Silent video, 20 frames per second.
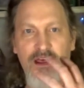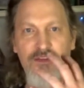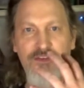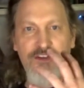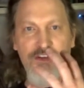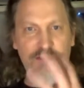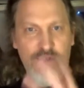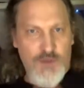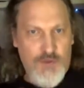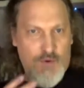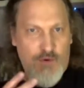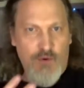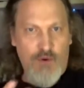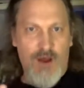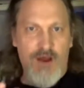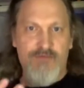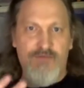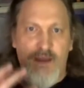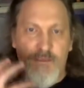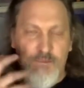the two
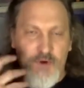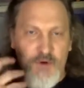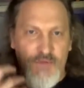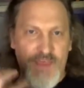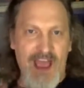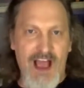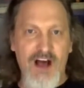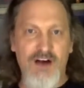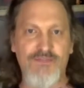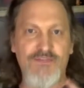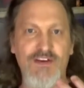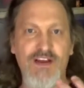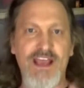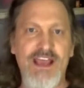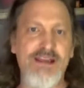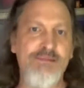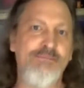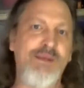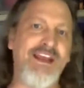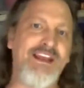of both Alpha
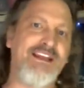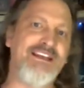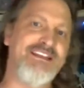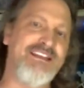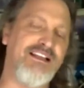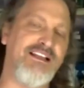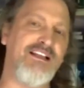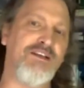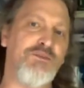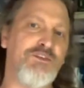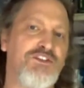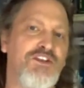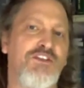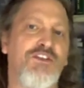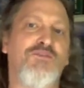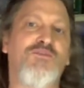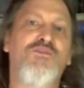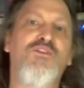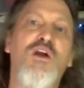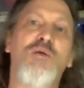and Beta dealing with each
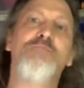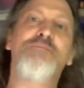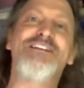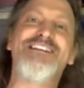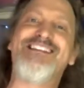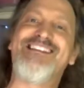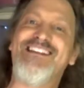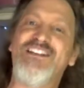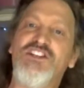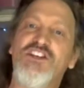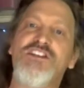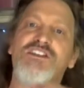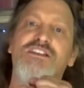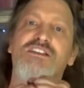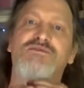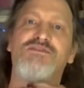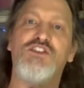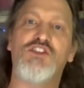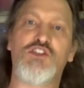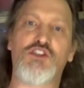other from positions
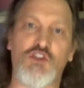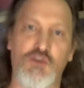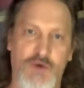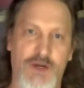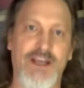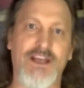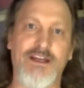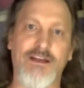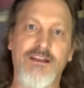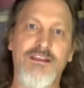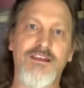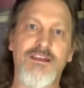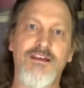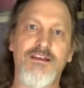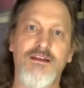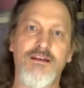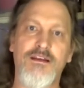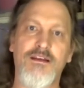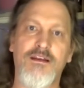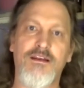of strength.
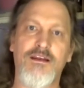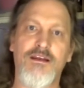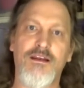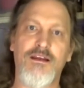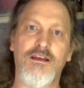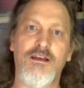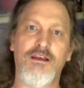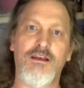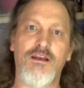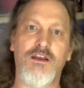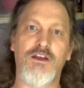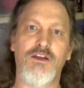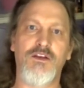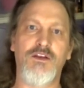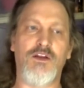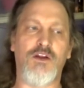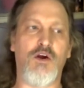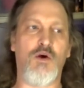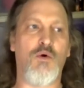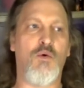
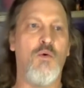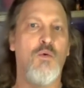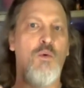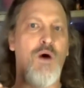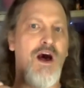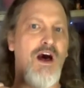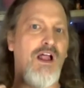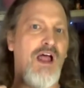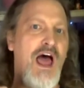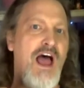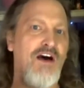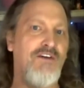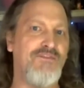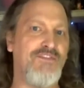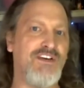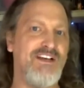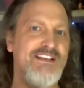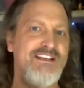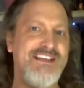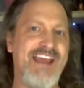You know, while
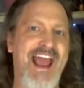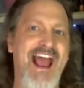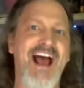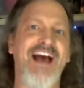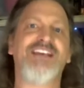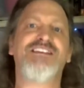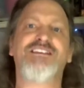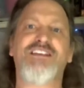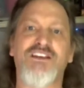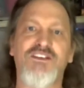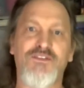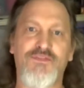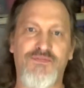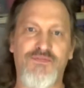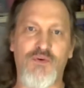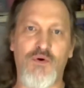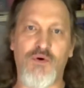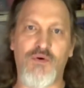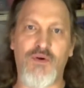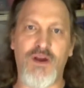Alpha is asking
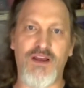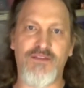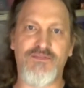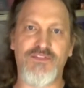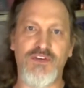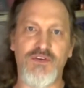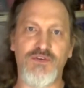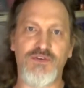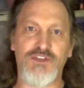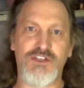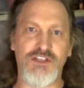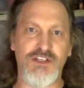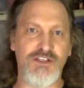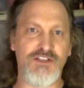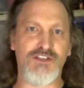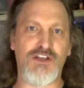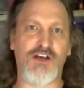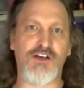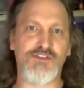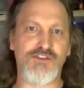for refuge, she
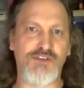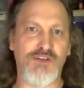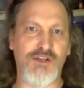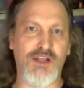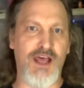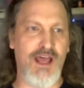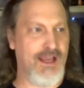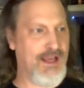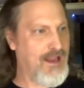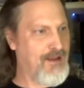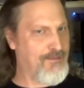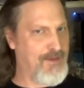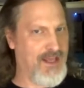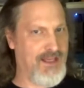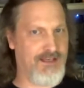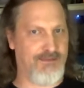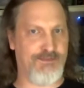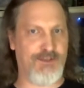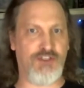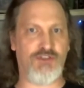is also like, I'm
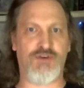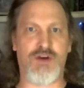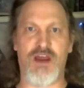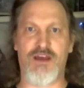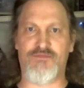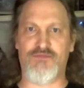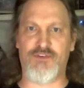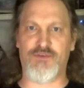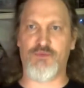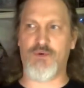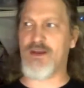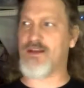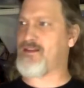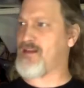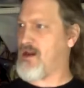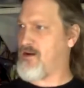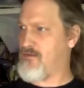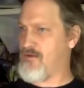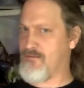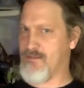not to be trifled with,
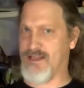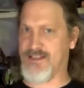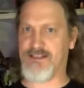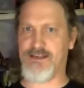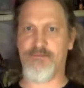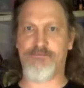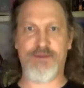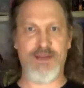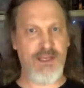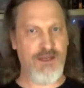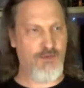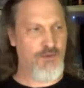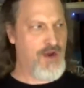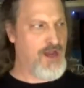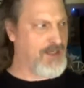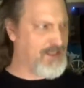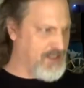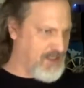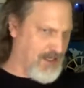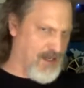I will mess up
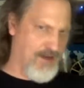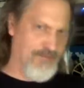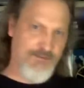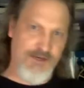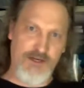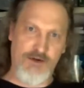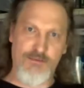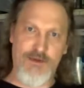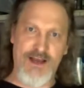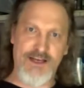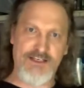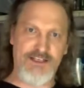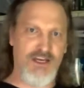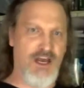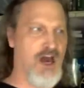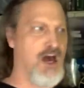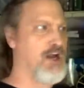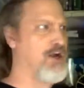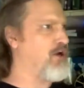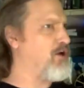anyone, you come near my
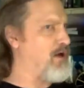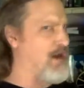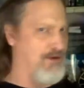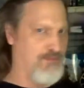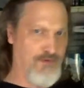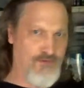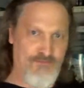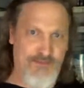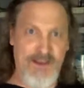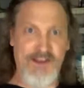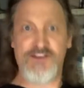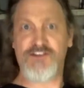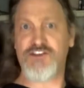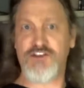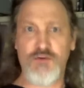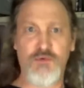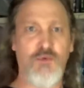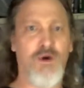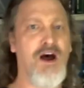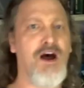daughter, I will mess
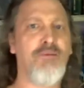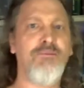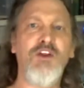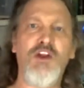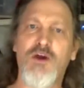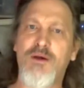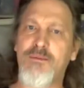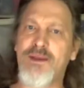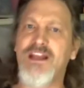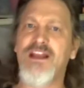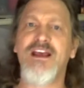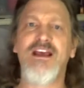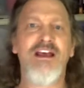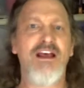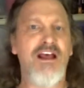you up, you know what I mean?